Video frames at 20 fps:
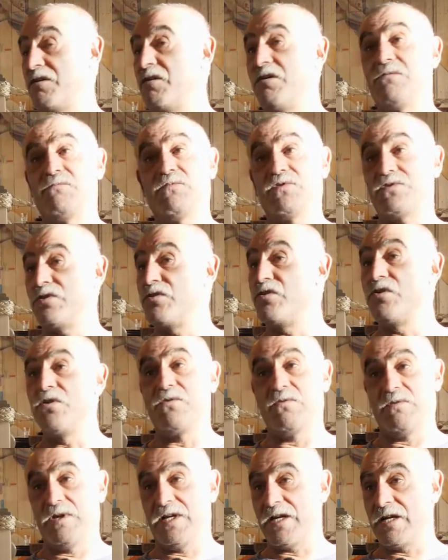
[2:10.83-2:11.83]
almost
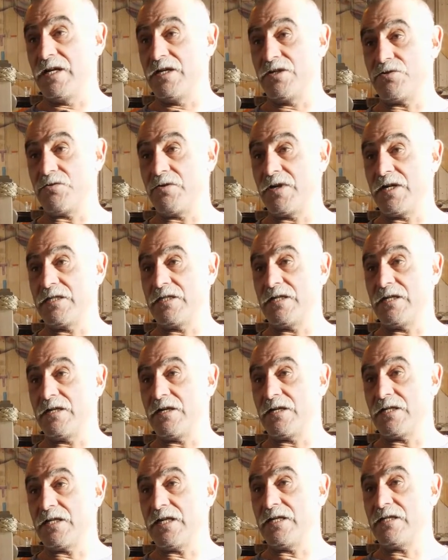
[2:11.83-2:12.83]
no English or anything
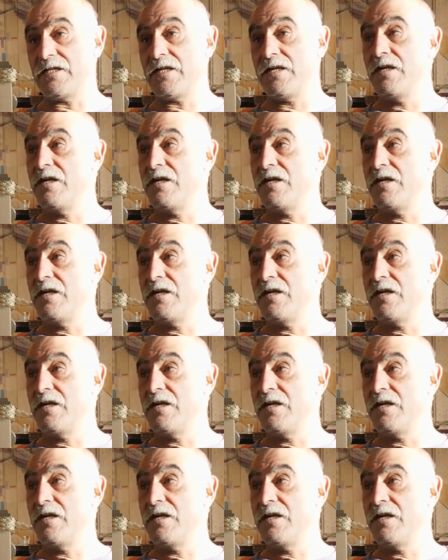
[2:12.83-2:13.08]
like that.